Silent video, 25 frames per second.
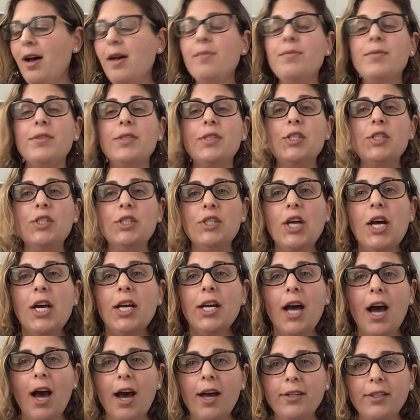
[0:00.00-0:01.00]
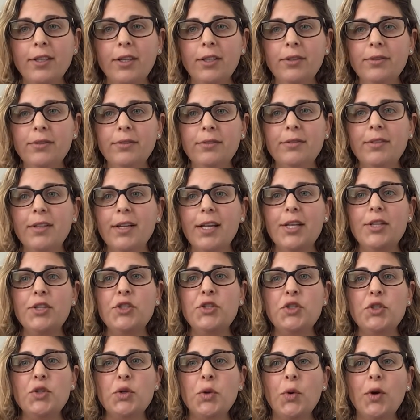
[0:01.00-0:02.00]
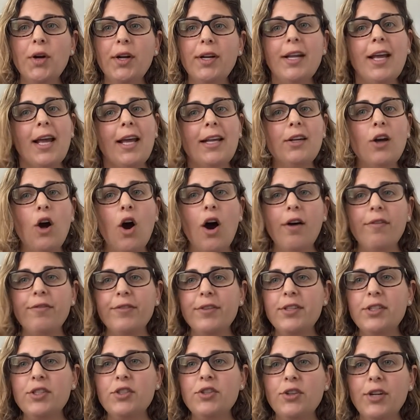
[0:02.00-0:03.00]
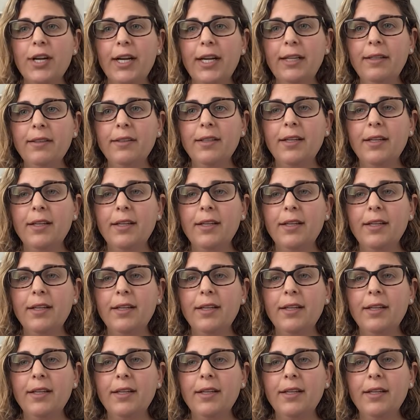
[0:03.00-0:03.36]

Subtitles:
Staccato is short and off the string.